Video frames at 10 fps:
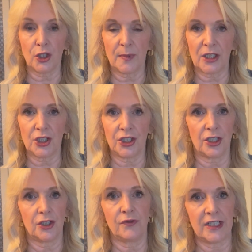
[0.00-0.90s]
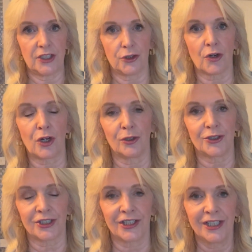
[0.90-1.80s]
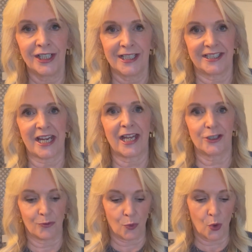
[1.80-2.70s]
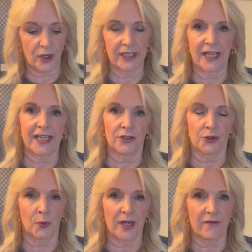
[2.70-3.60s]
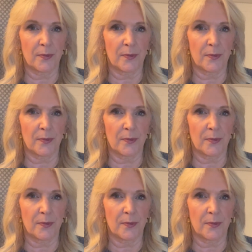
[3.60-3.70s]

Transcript: because you know you really struggle to stand and walk in heels or whatever,